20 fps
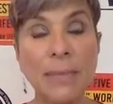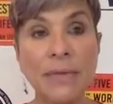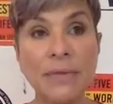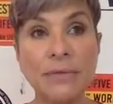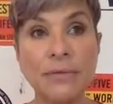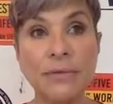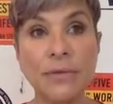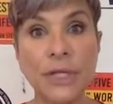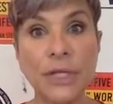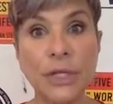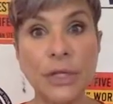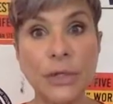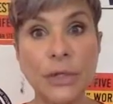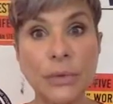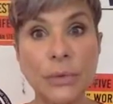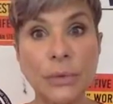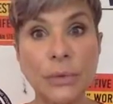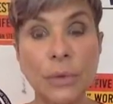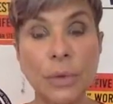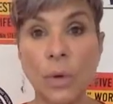for
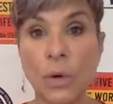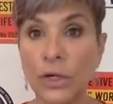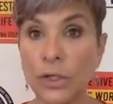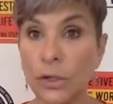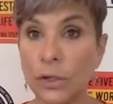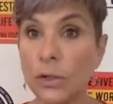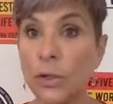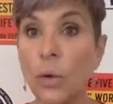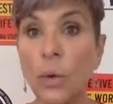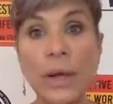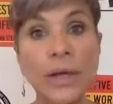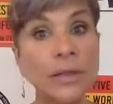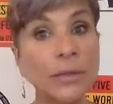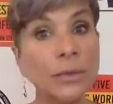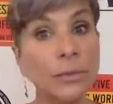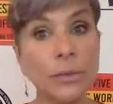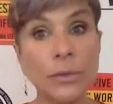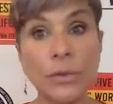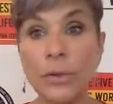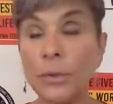you, or you're going
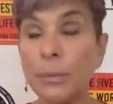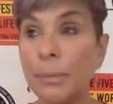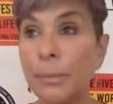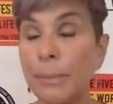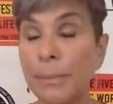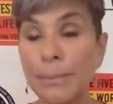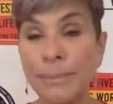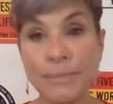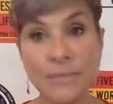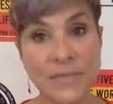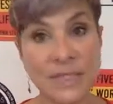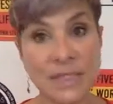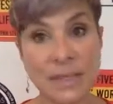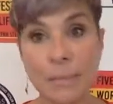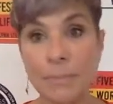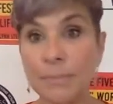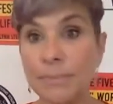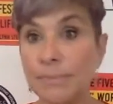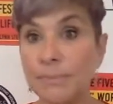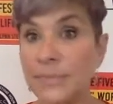through
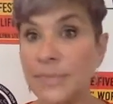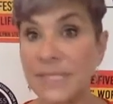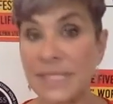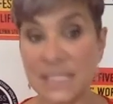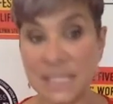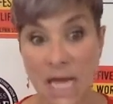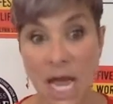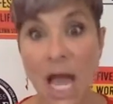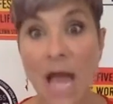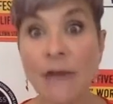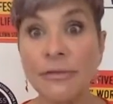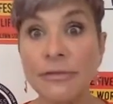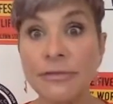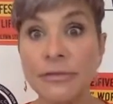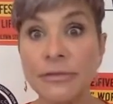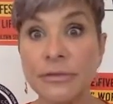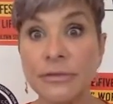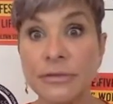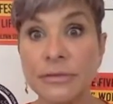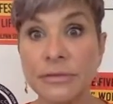some stuff,
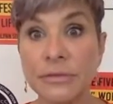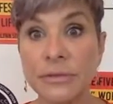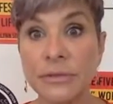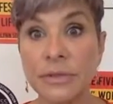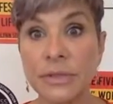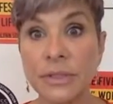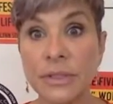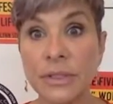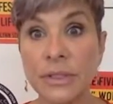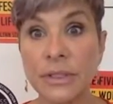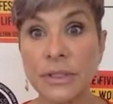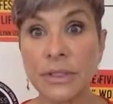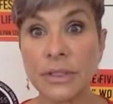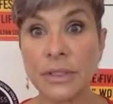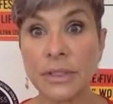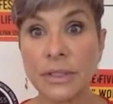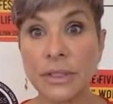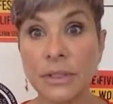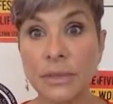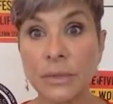
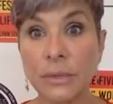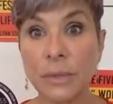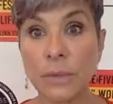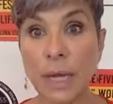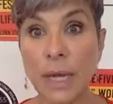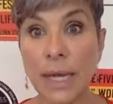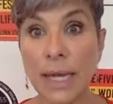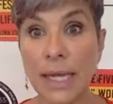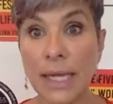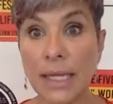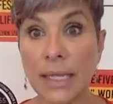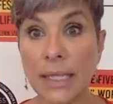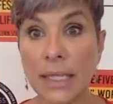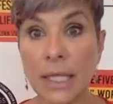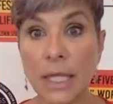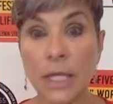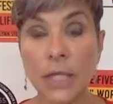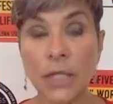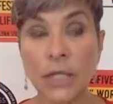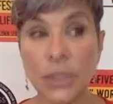right?
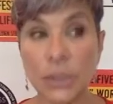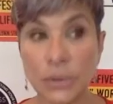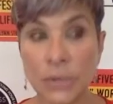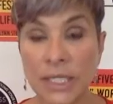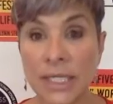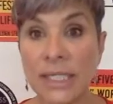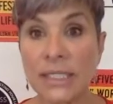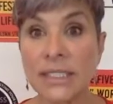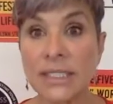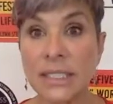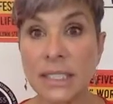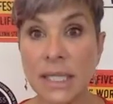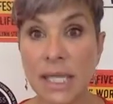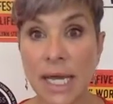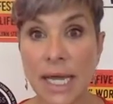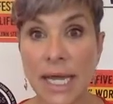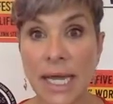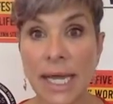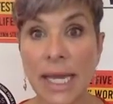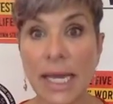You need to
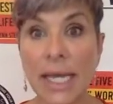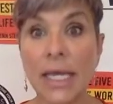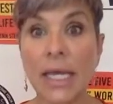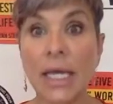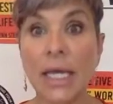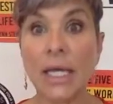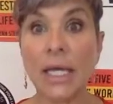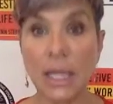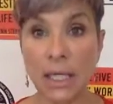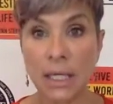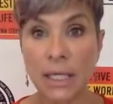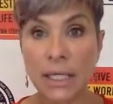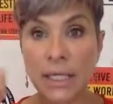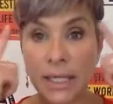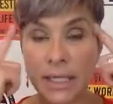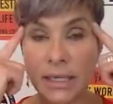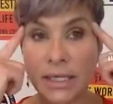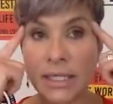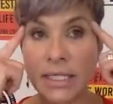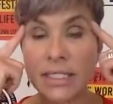like
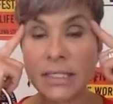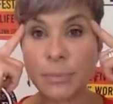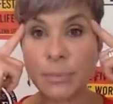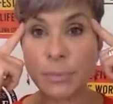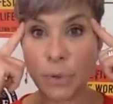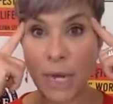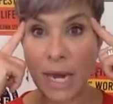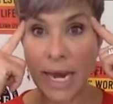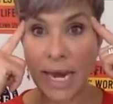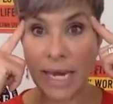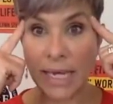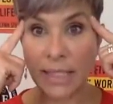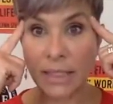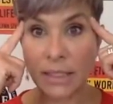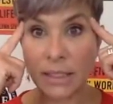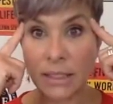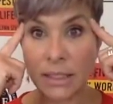get this brain